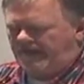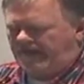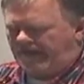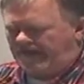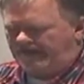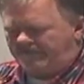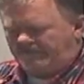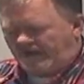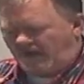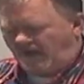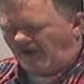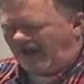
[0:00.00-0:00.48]

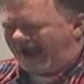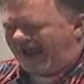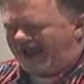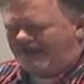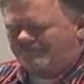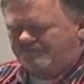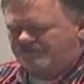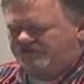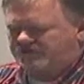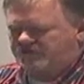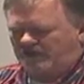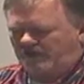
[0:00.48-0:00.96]
and they're
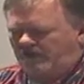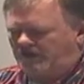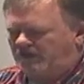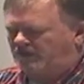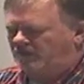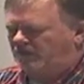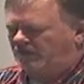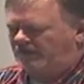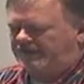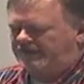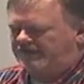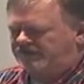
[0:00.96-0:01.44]

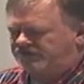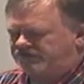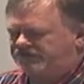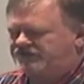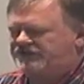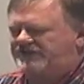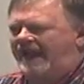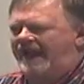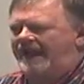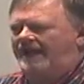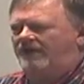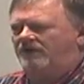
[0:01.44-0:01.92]
absolutely
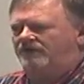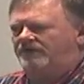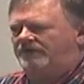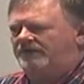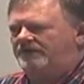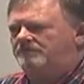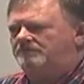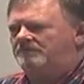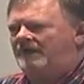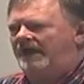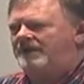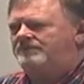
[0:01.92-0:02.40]

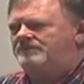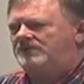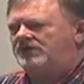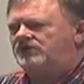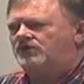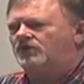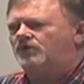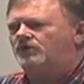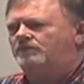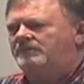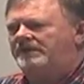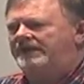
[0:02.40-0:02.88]
astounding. Maybe
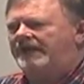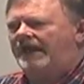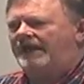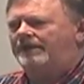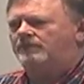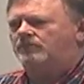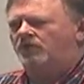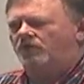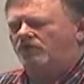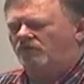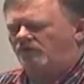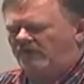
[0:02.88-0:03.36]
you'll be
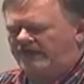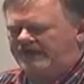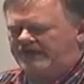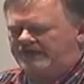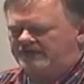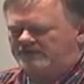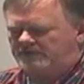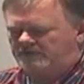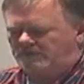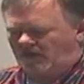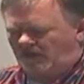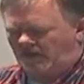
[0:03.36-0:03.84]
able to
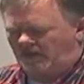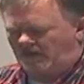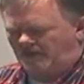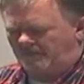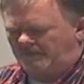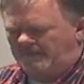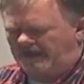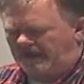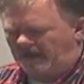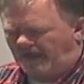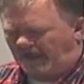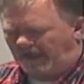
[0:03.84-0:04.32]
read them a little
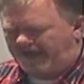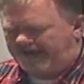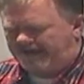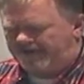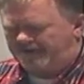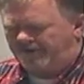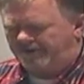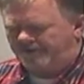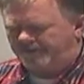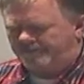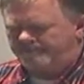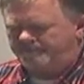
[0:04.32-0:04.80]
bit
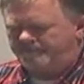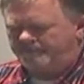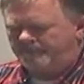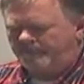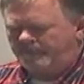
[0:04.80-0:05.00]
later.